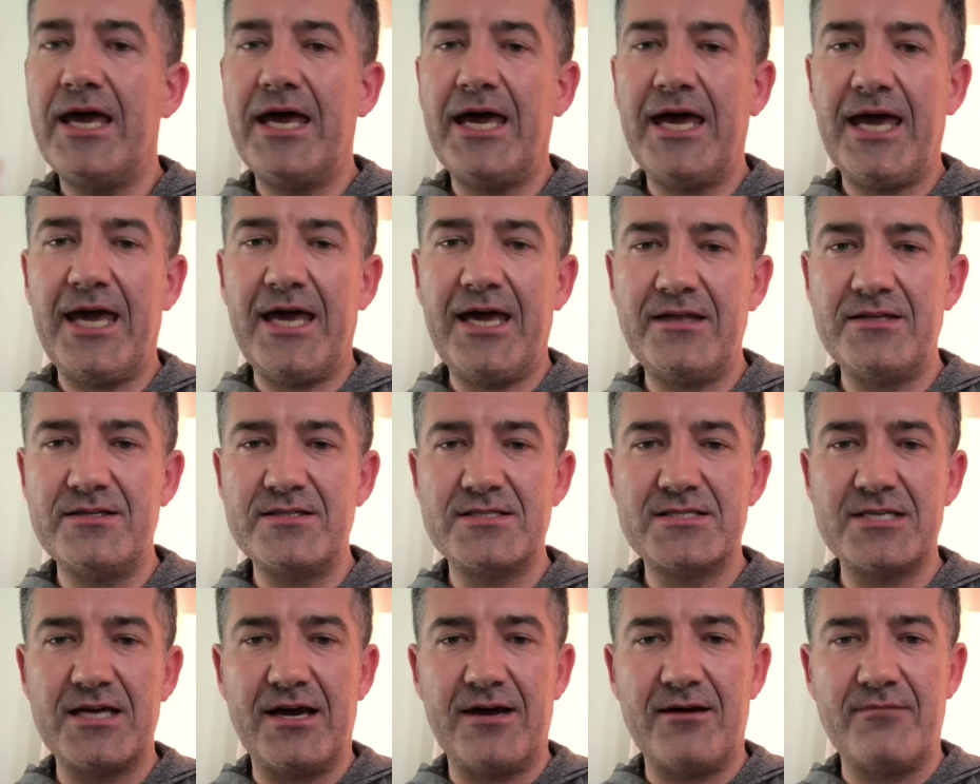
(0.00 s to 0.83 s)

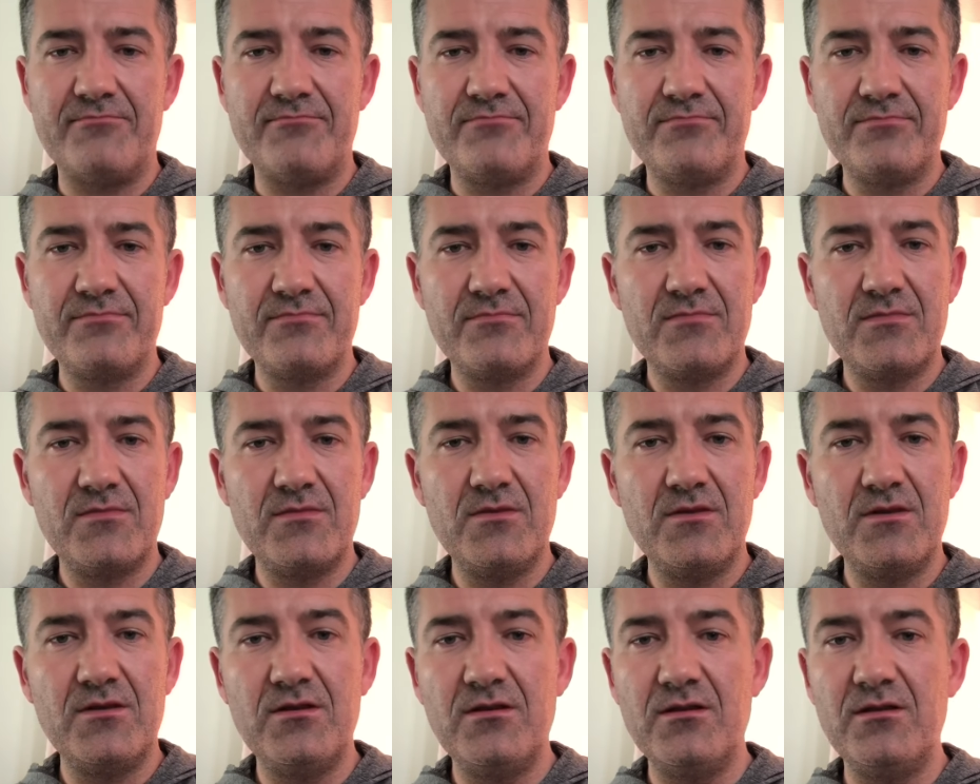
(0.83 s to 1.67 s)
And
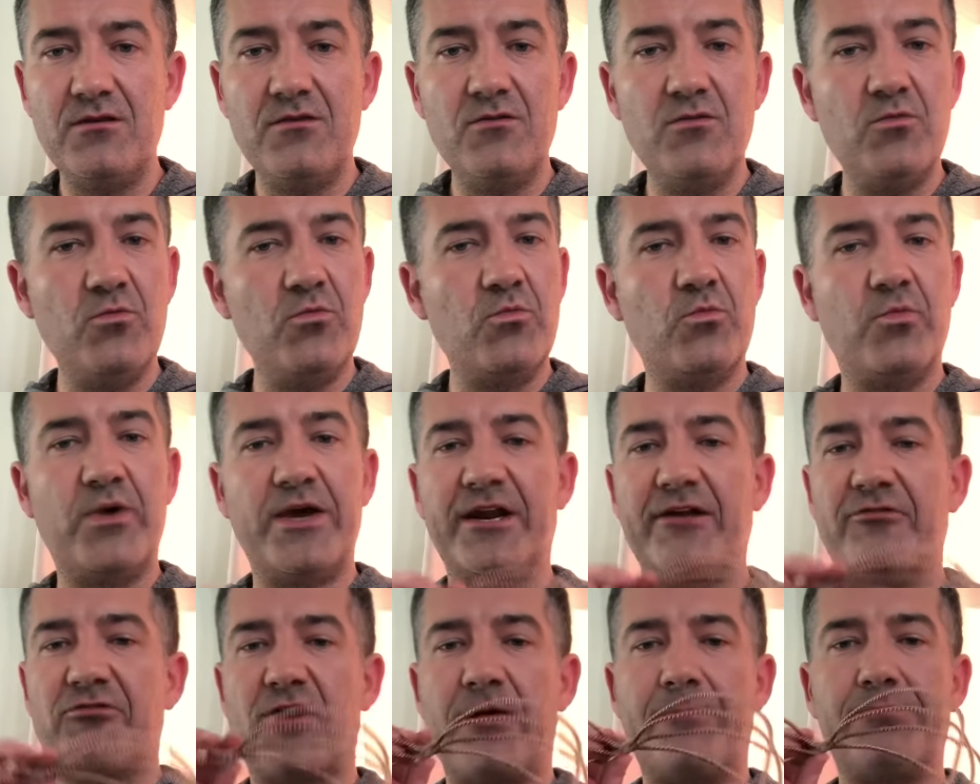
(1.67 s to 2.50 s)

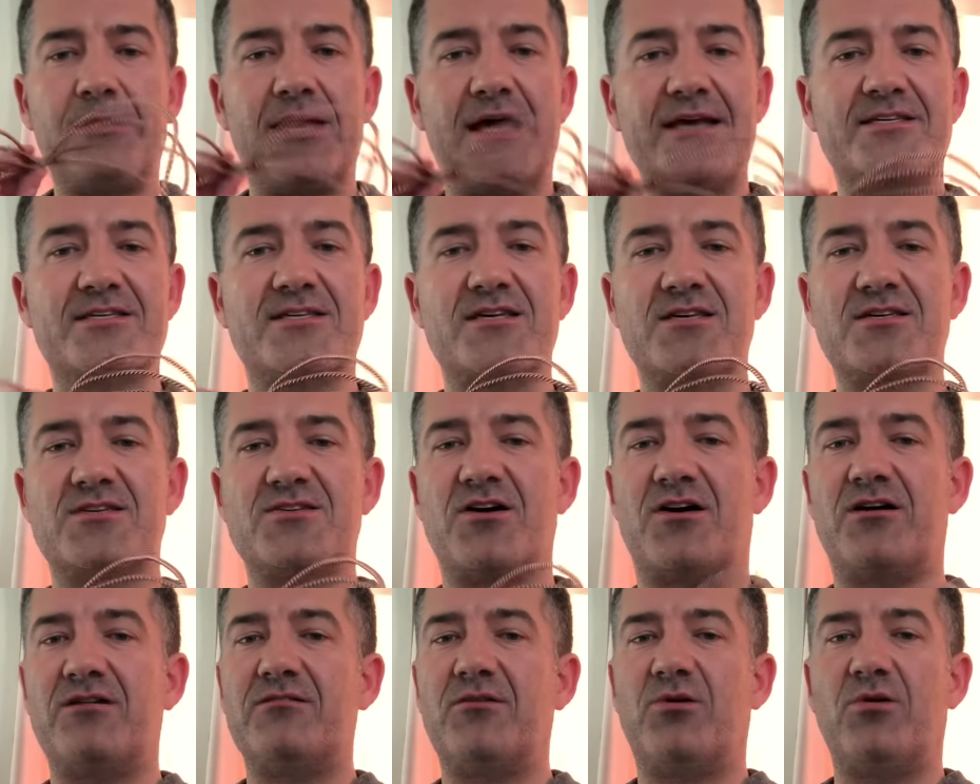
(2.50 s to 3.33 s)
whenever I place this
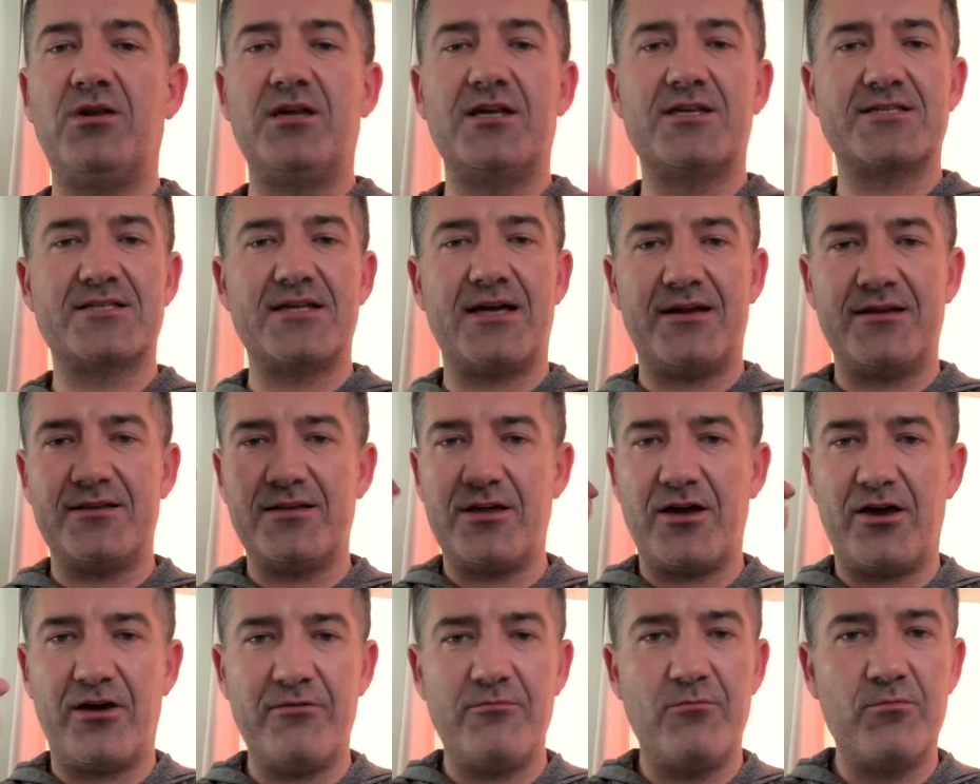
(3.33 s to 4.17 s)
on, all of a
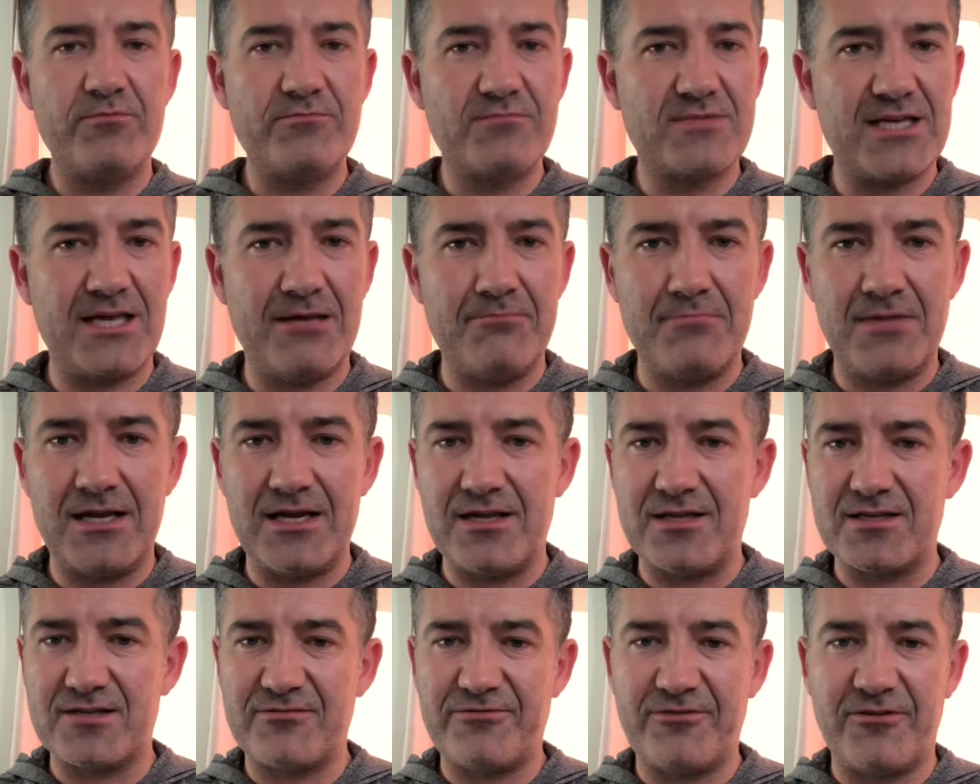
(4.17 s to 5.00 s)
sudden, 10
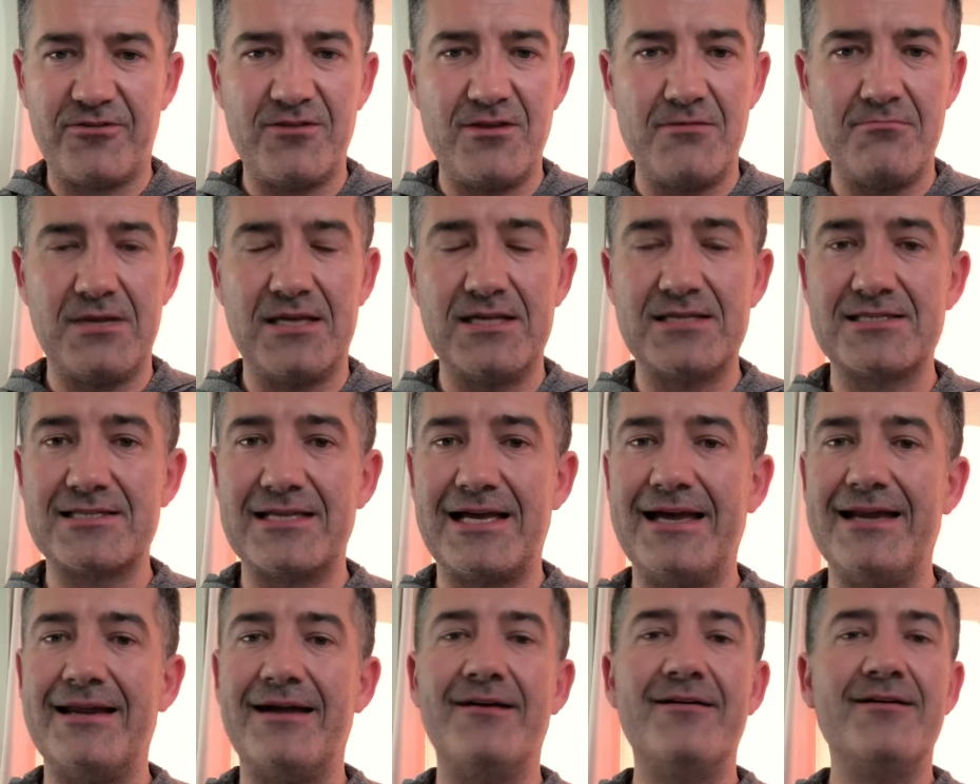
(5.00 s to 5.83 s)
minutes, 15 minutes
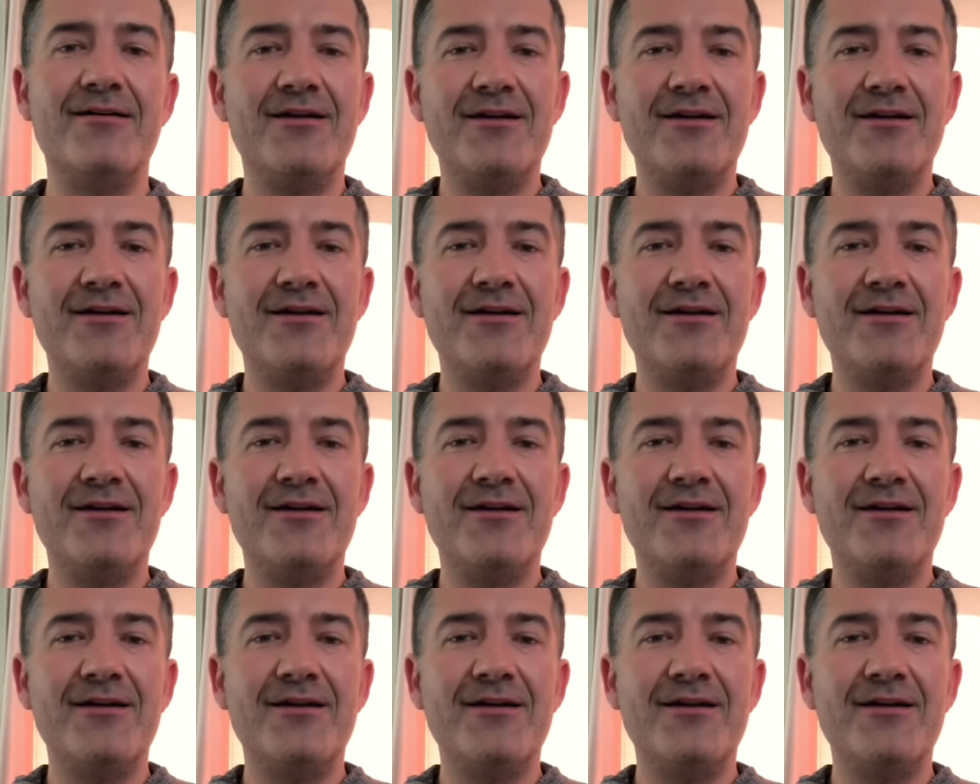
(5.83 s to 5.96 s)
later,